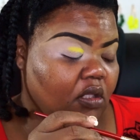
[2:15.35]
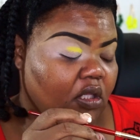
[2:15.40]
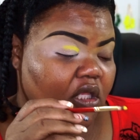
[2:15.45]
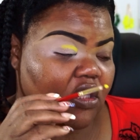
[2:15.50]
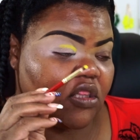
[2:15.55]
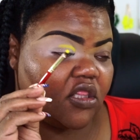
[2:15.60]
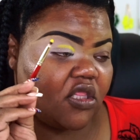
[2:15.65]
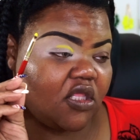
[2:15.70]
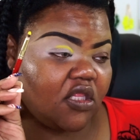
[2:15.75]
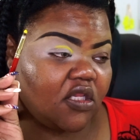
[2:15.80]

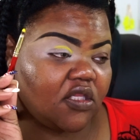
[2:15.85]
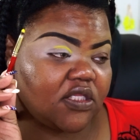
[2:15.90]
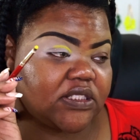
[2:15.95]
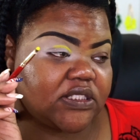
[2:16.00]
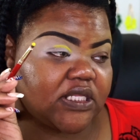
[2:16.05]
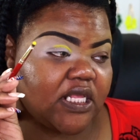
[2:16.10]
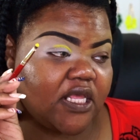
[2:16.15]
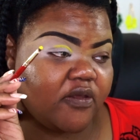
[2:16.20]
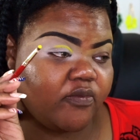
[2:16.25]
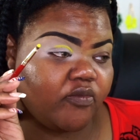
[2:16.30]
And then the
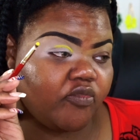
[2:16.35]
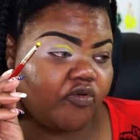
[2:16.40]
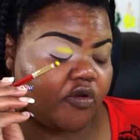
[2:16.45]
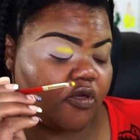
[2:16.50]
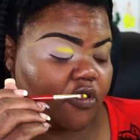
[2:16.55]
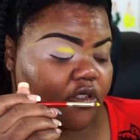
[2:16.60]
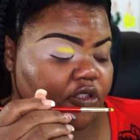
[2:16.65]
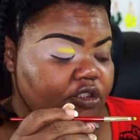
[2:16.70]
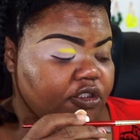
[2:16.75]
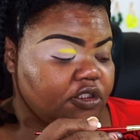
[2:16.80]
same
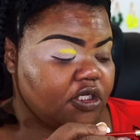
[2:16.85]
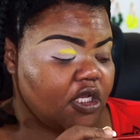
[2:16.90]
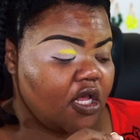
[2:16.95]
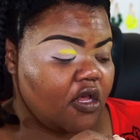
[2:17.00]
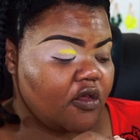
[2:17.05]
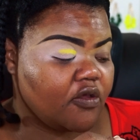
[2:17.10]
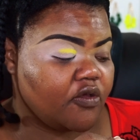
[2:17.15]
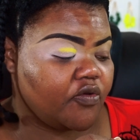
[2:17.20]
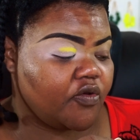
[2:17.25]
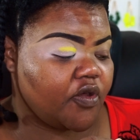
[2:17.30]
brush,
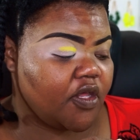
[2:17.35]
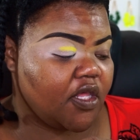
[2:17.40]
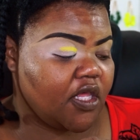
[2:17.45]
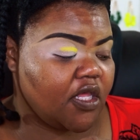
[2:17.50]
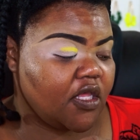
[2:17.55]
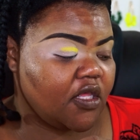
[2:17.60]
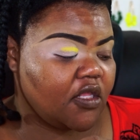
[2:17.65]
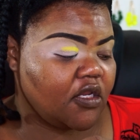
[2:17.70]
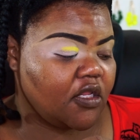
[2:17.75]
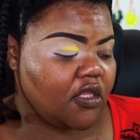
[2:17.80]
I'll go
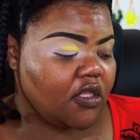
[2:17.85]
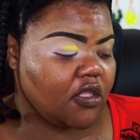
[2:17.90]
ahead